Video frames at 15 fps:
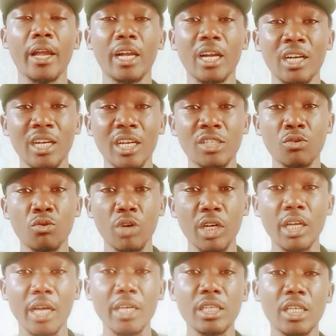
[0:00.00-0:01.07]
can
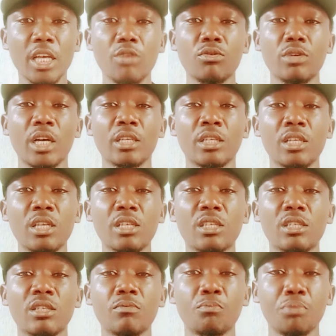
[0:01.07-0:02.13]
categorically tell you that
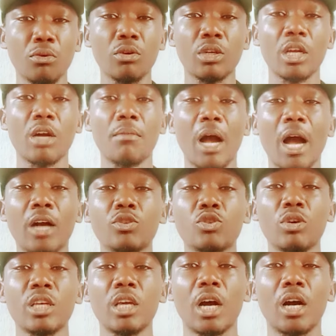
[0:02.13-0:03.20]
this program
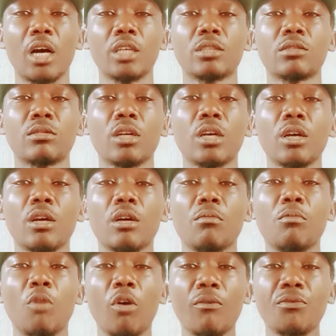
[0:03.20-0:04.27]
actually has
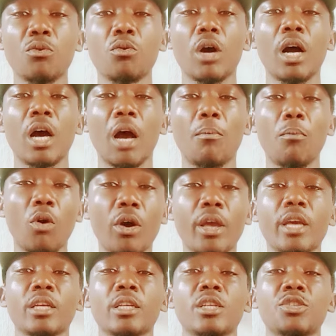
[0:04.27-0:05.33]
more viewer and more
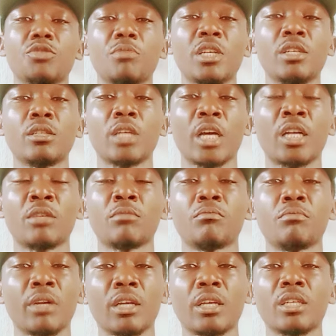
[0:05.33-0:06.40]
engagement than
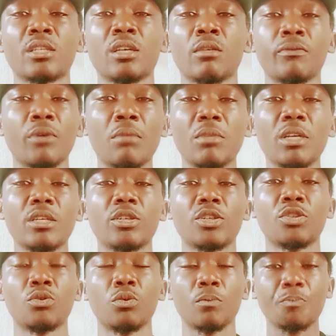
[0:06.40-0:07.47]
Brekete Family
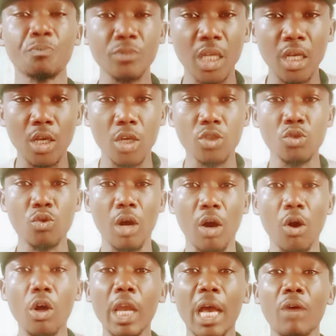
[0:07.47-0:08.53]
Radio. You are
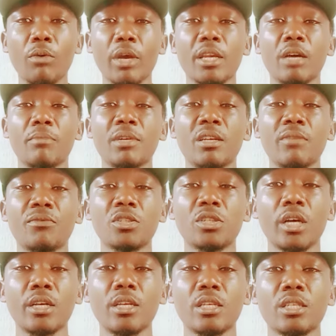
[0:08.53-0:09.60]
all aware that
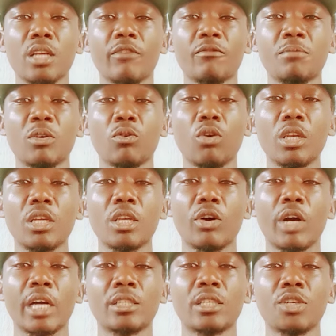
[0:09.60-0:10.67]
beneficiaries have been calling
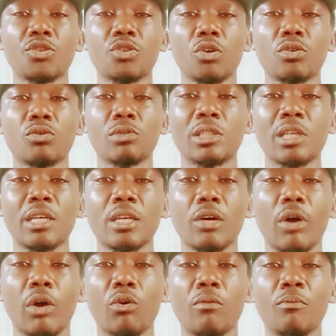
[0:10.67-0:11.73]
our attention to send
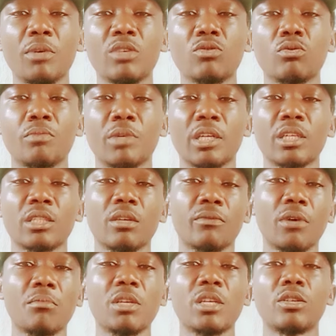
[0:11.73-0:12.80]
our complaint to Brekete
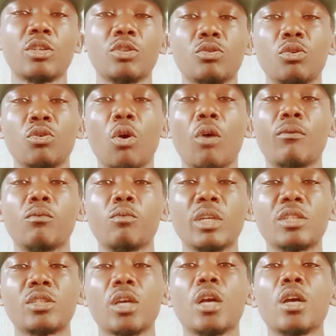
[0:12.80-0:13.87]
Family Radio, of
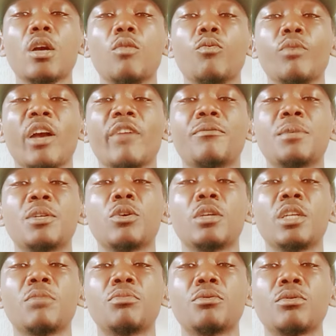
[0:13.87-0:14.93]
which we have been
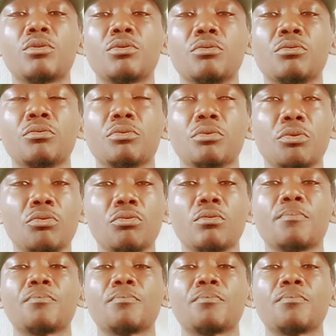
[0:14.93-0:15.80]
unable to do.